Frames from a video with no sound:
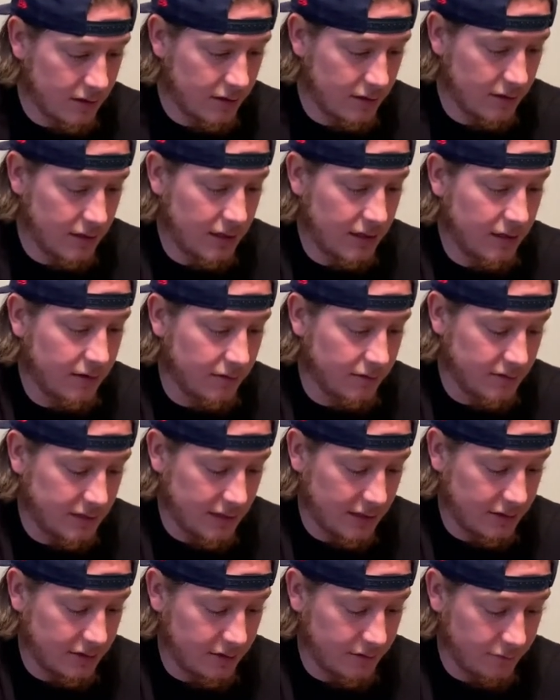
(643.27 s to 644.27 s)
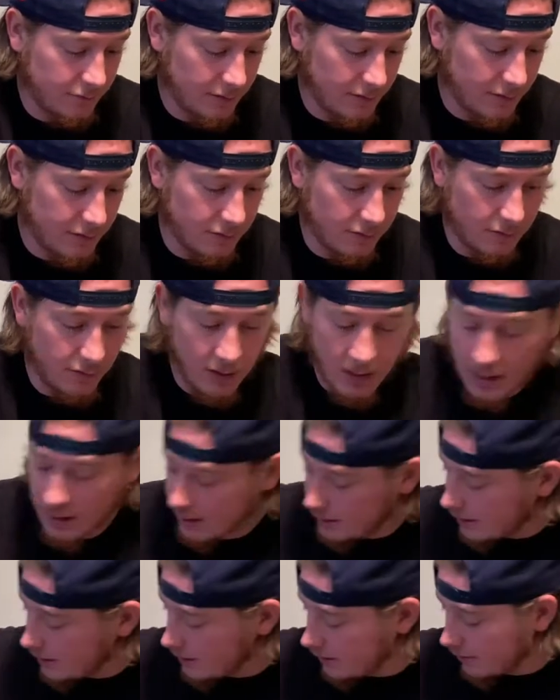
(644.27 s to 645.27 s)
The eagle is actually really cool.
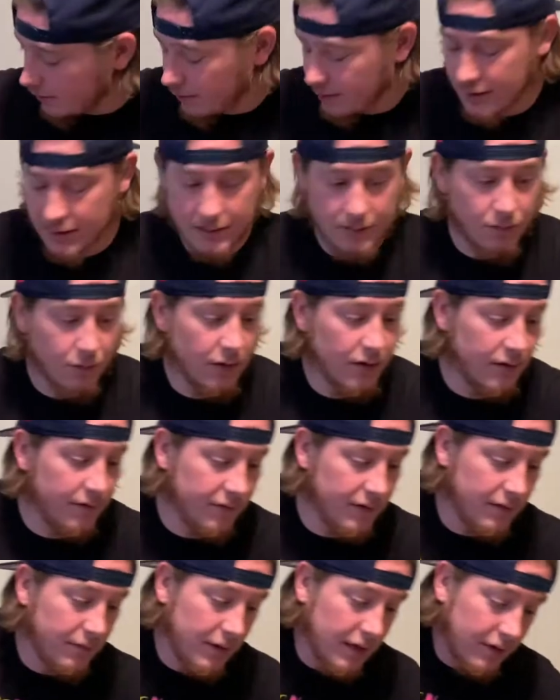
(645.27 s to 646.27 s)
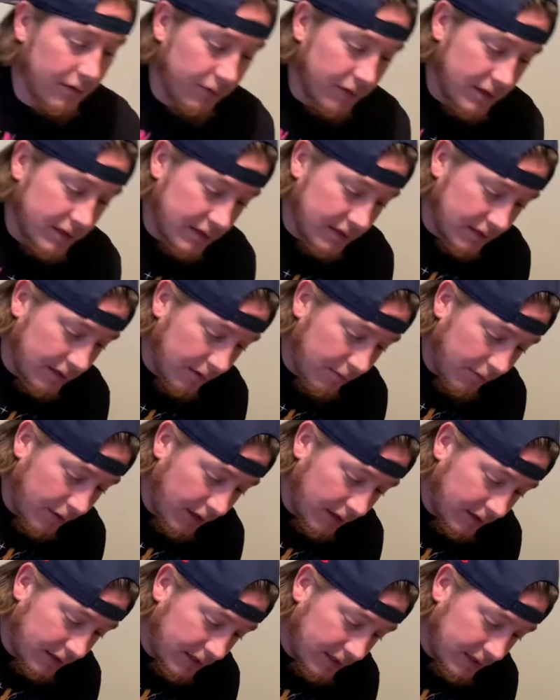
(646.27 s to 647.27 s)
The eagle is one of the main reasons I
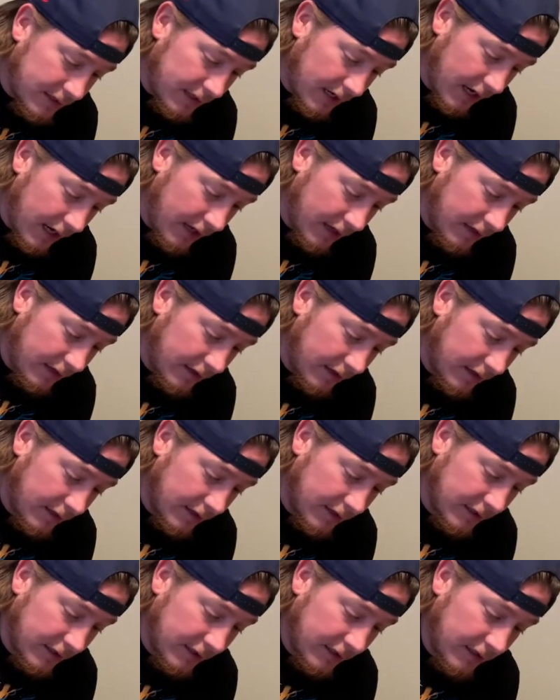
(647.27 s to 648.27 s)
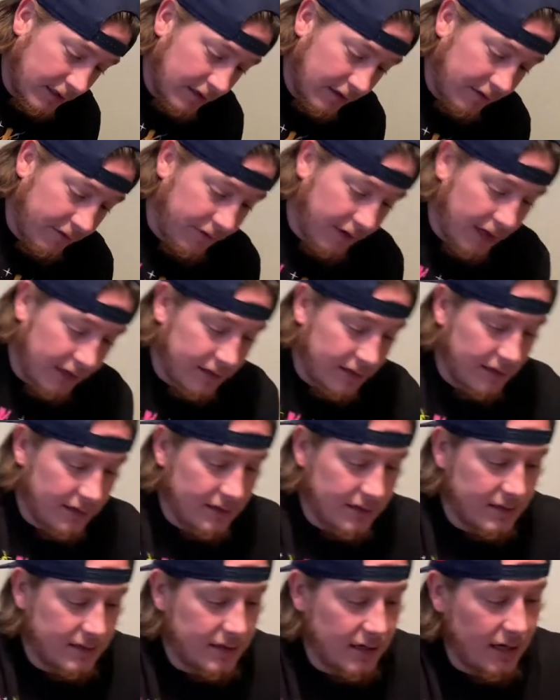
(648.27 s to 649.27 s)
bought this, and the fact that
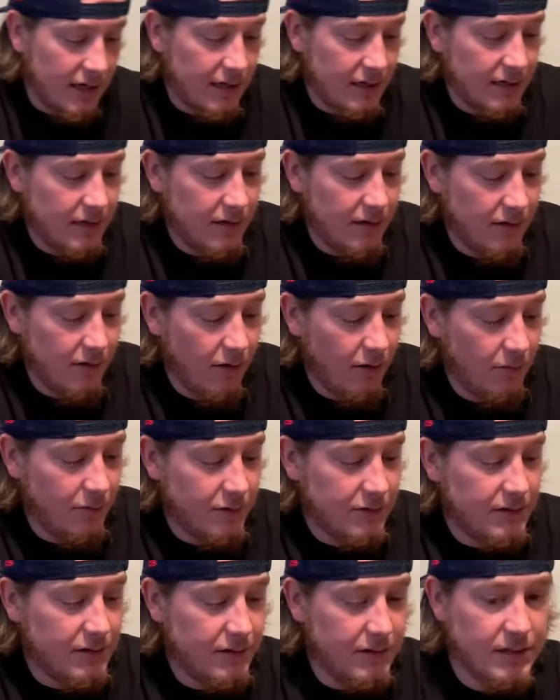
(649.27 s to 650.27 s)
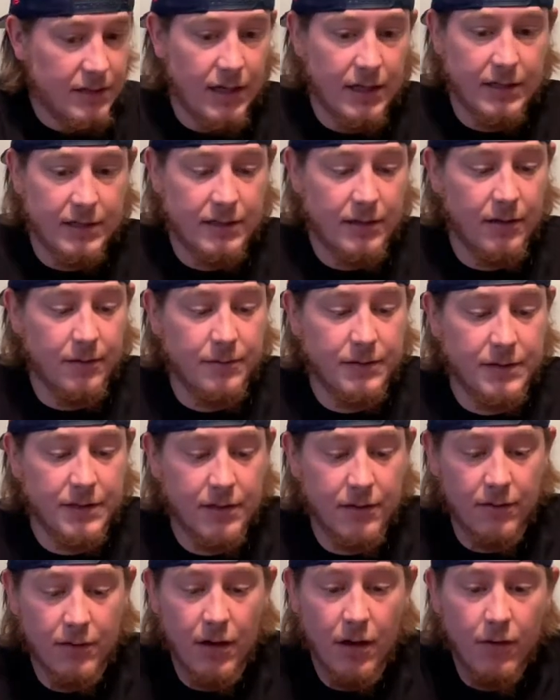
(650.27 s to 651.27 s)
this guy almost looks like
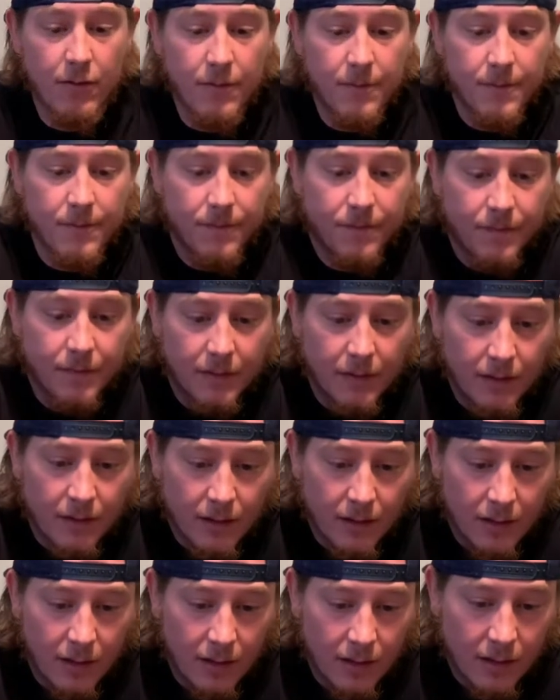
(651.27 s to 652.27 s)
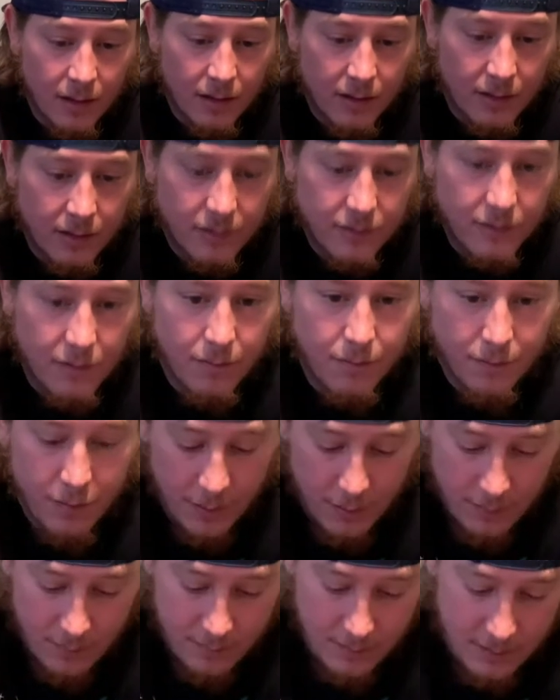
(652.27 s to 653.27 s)
Sub-Zero. So,
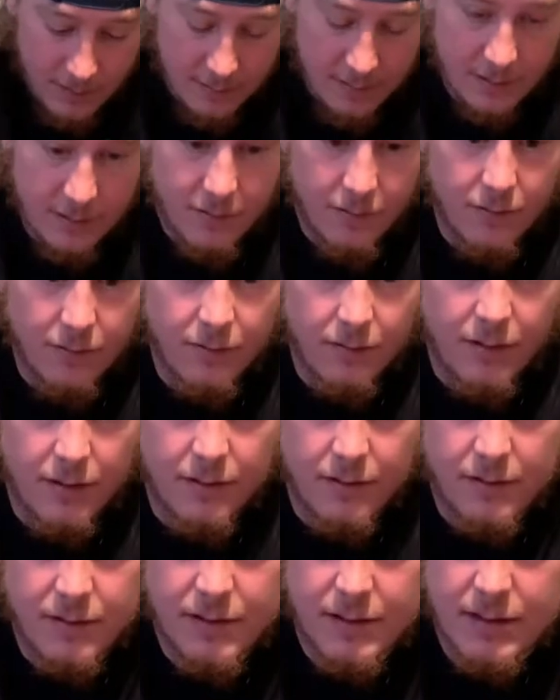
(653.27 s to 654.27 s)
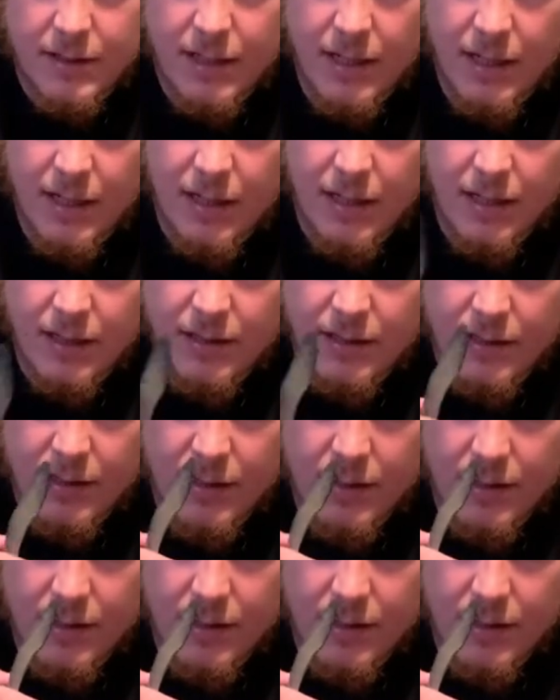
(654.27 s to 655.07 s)
boom, there's a cool little stand.